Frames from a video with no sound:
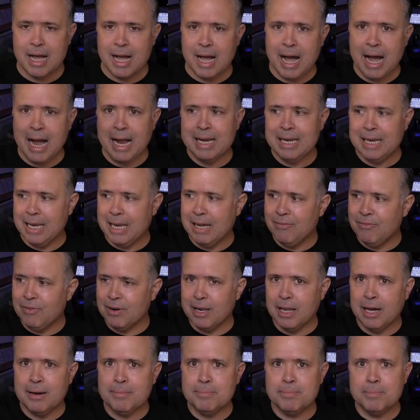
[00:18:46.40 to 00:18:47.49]
I
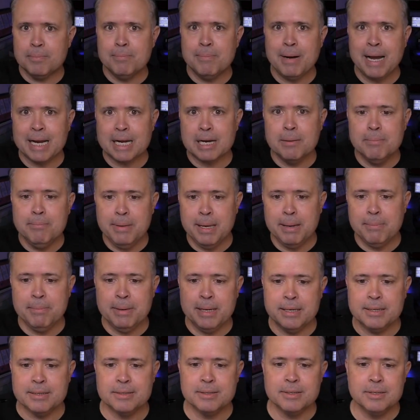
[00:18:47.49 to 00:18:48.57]
level up my
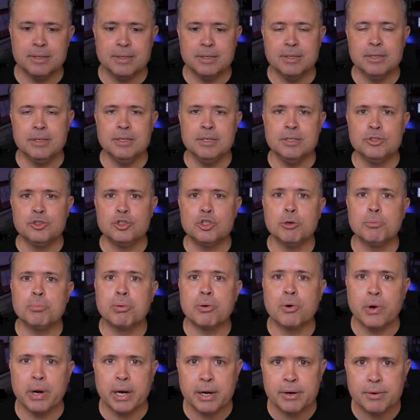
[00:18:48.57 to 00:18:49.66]
commitment to
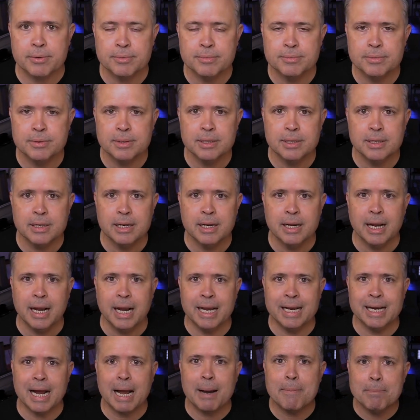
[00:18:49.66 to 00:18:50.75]
prayer
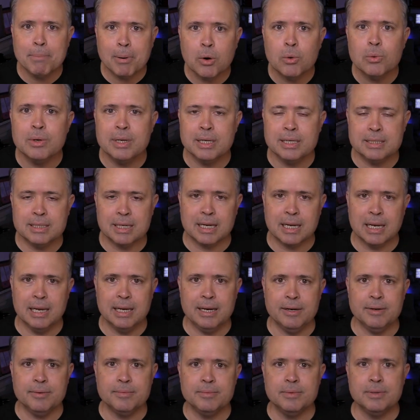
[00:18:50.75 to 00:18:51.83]
and I boldly
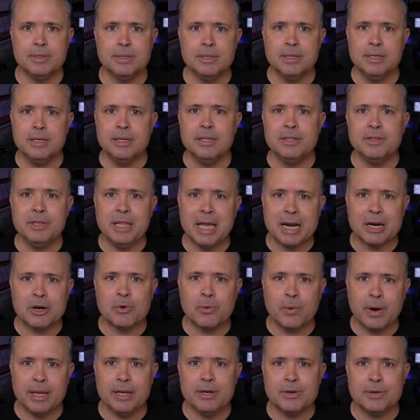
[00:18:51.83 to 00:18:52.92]
declare that
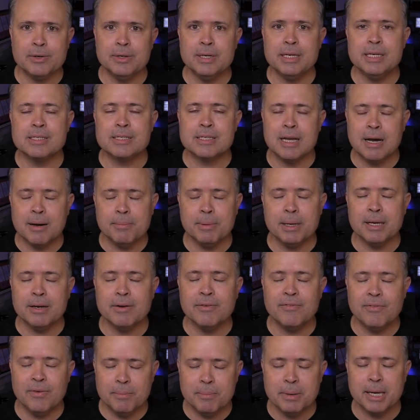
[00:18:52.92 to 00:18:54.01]
greater is coming
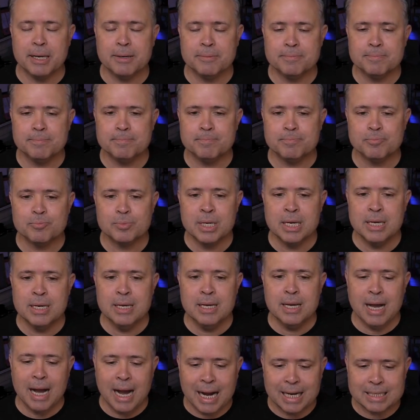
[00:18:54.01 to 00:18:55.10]
for me.
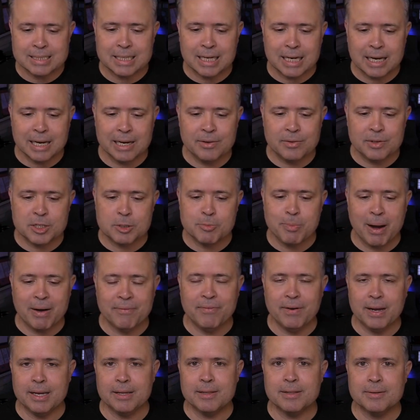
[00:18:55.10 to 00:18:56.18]
I declare this by
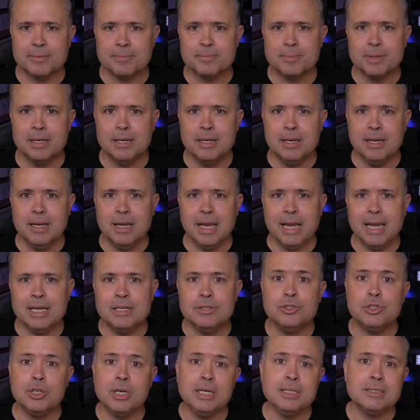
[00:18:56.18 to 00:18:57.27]
faith.
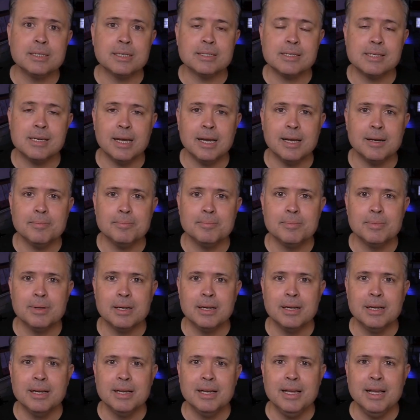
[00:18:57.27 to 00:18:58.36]
In Jesus' name,
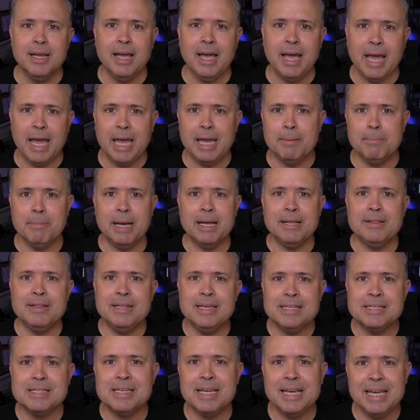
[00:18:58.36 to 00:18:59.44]
amen.
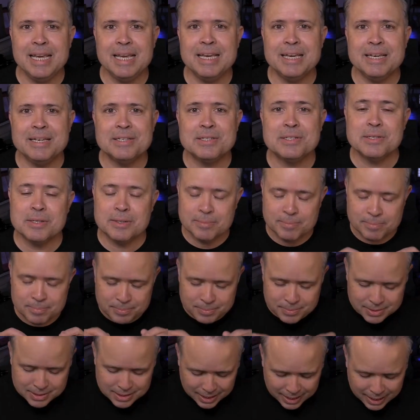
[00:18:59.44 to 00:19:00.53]
This is
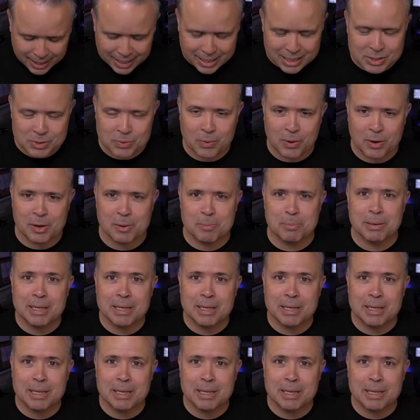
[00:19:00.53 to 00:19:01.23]
today's word.